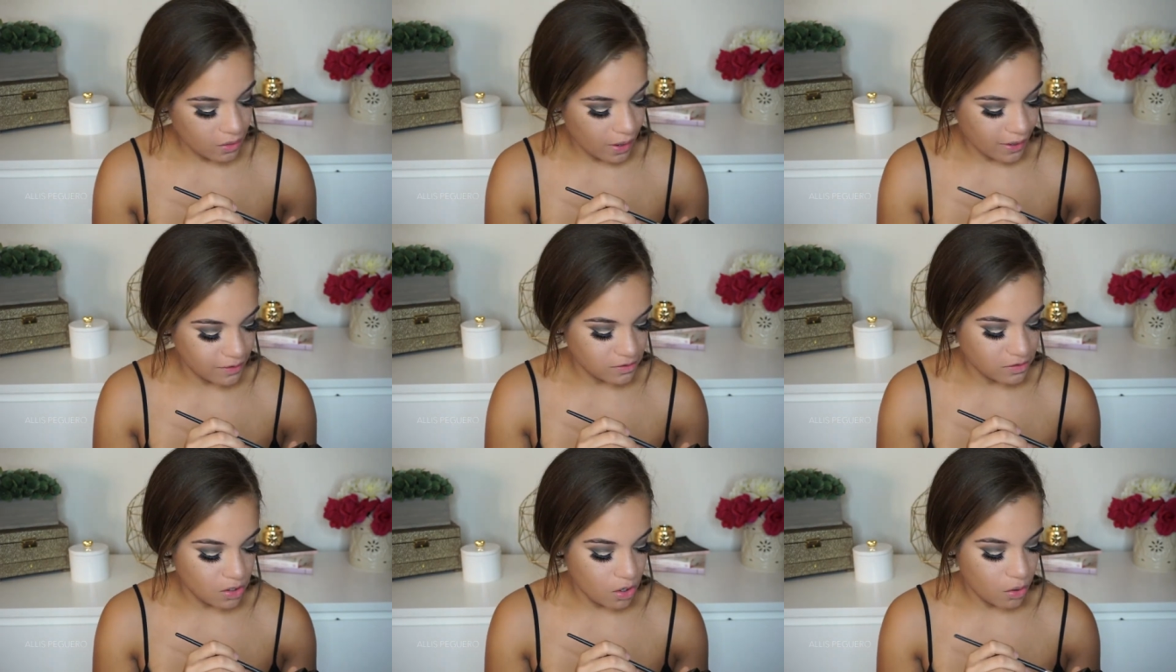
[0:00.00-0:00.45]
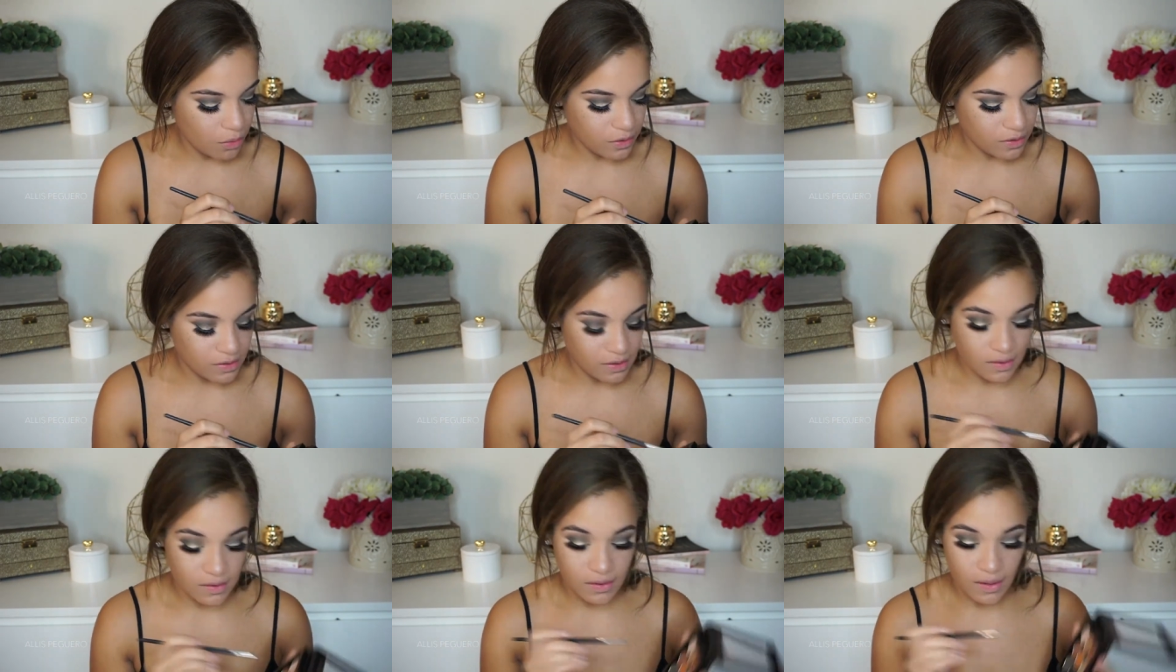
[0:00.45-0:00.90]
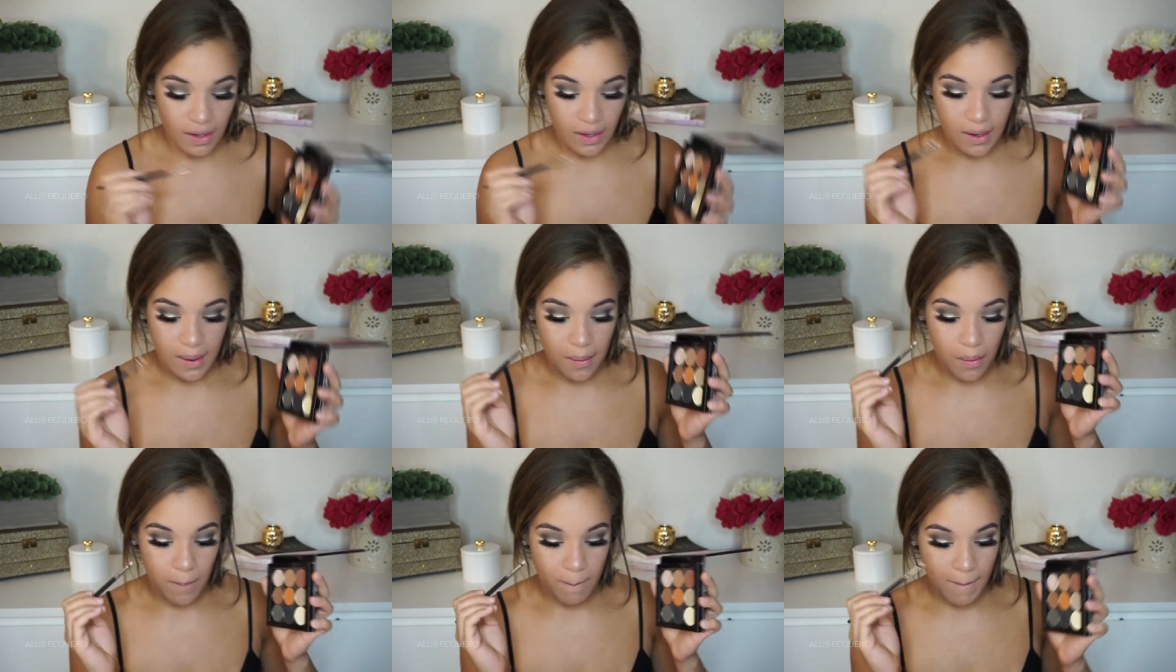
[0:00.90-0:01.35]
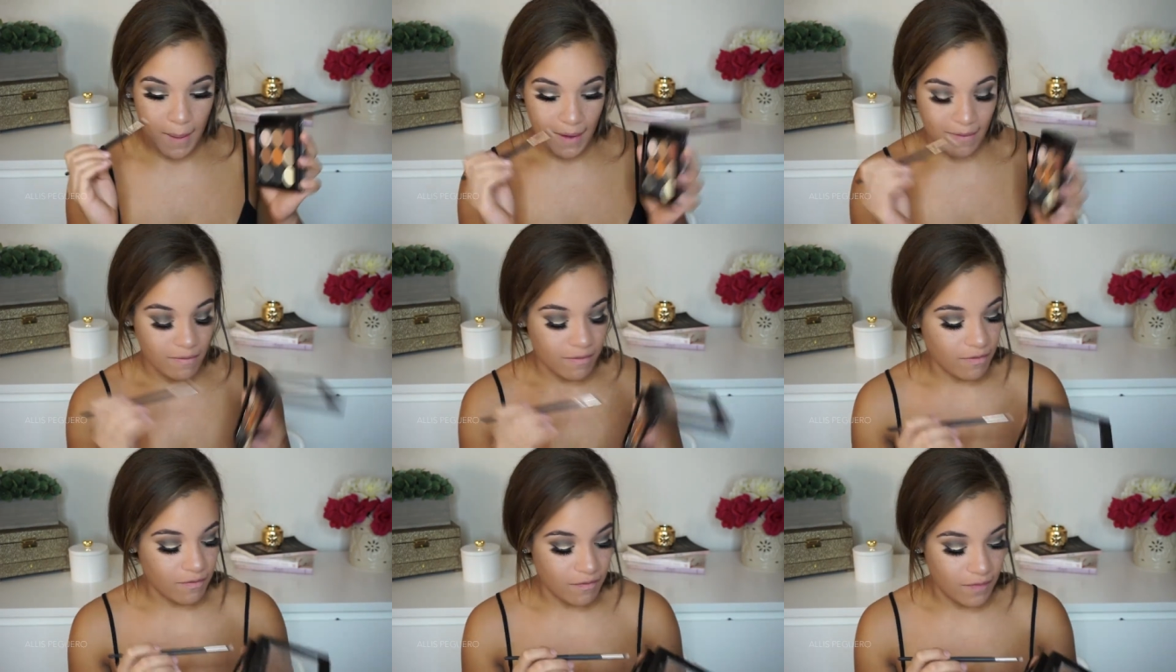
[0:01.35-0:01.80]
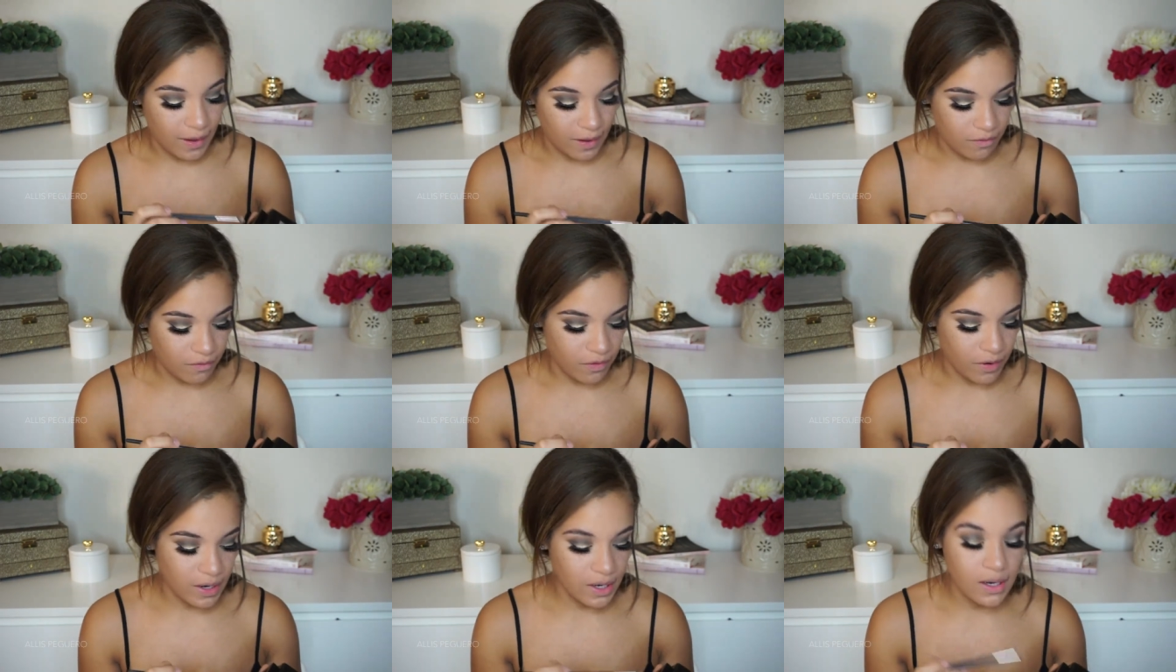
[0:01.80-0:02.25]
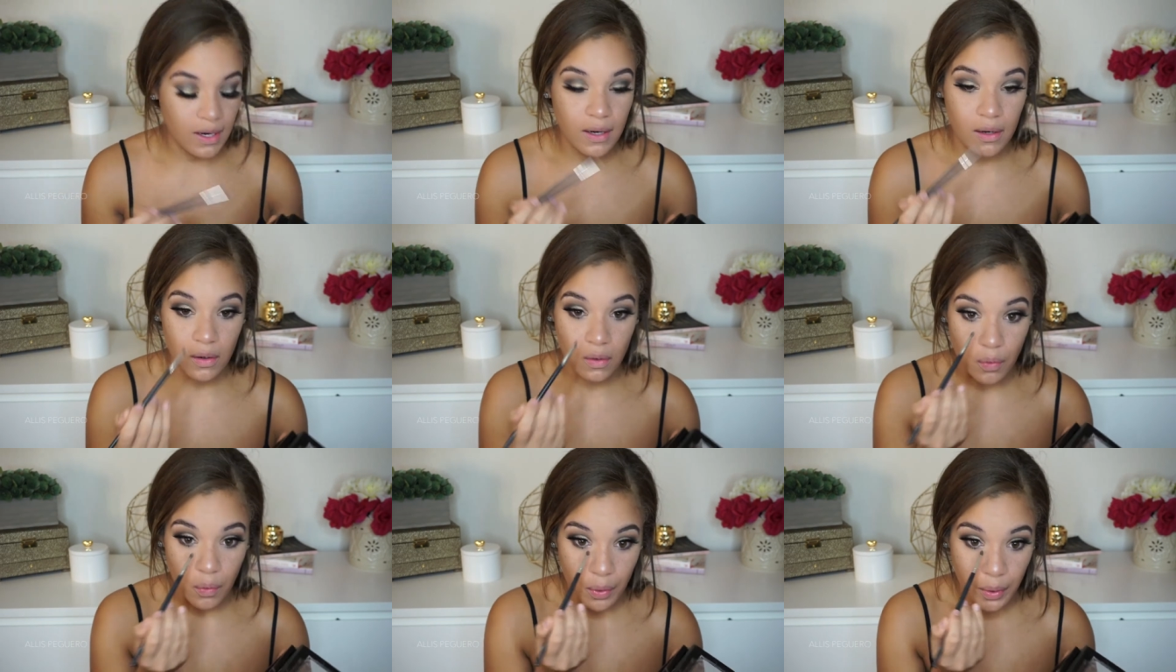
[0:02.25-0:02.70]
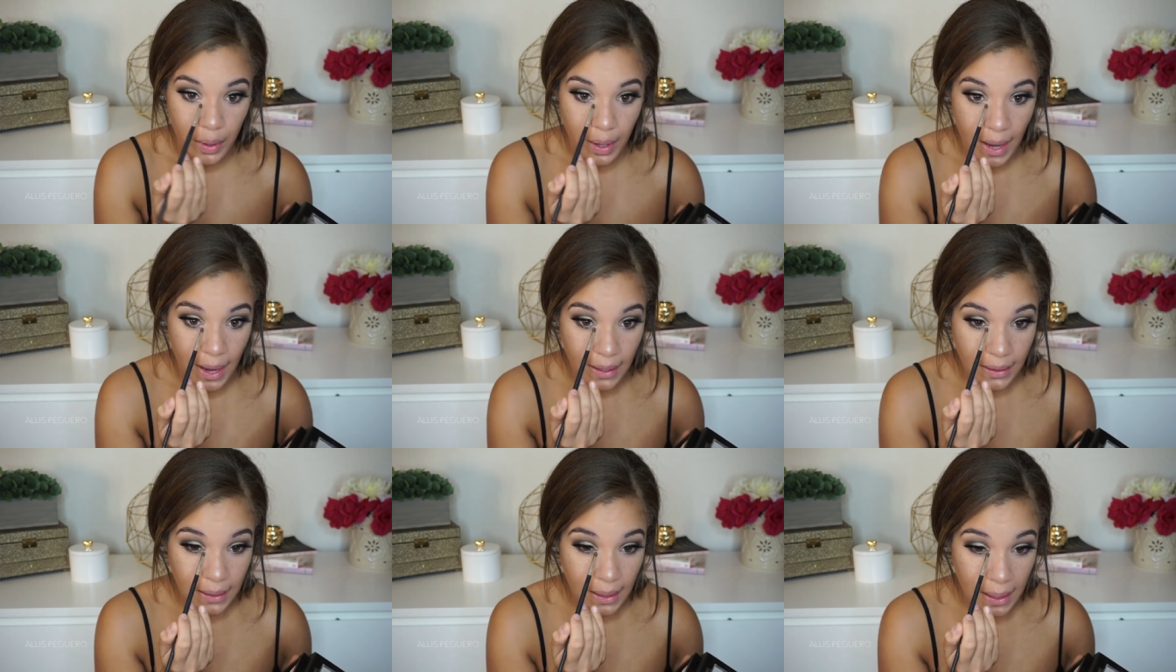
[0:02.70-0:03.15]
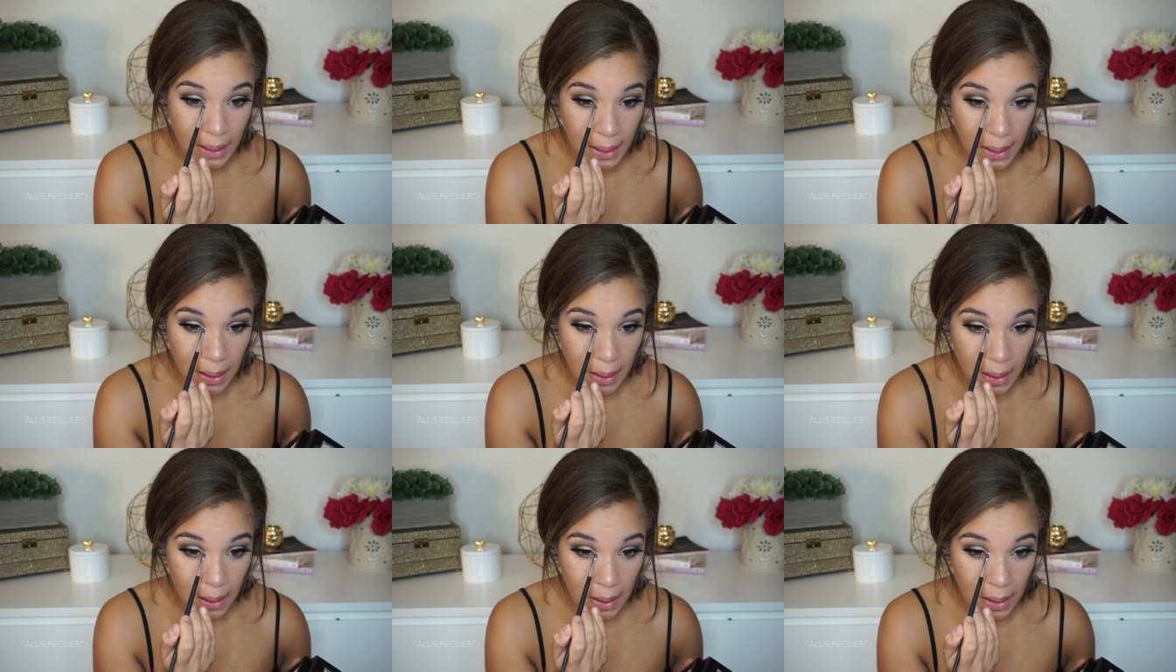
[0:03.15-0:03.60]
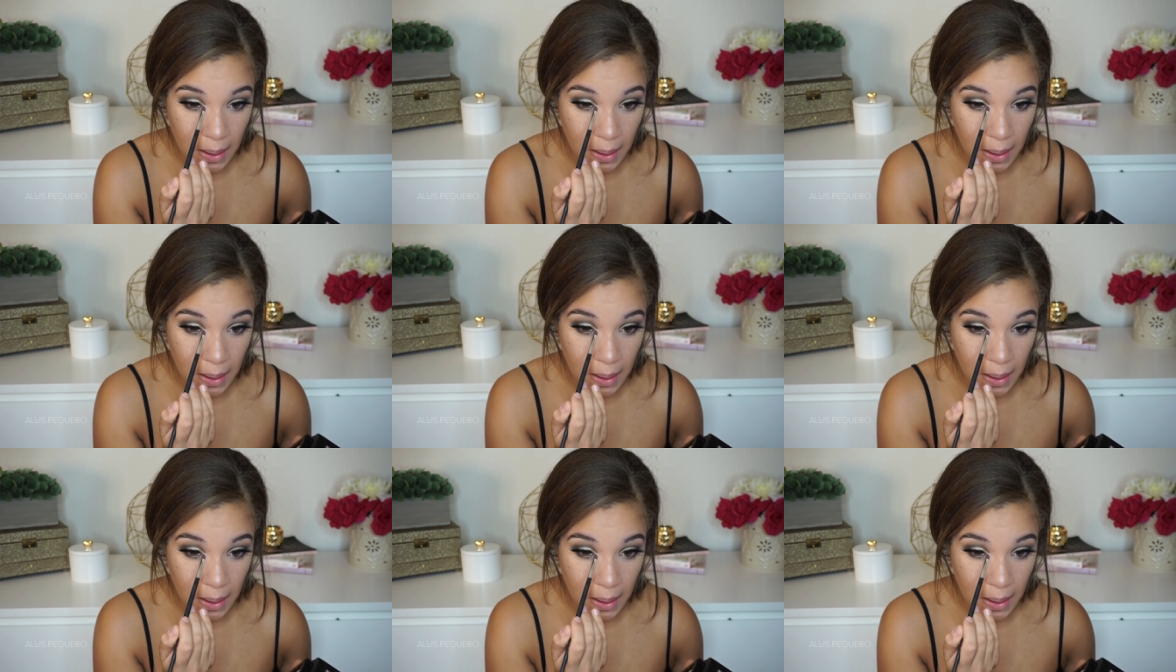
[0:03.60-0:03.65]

You guys know this is like my favorite inner corner highlight.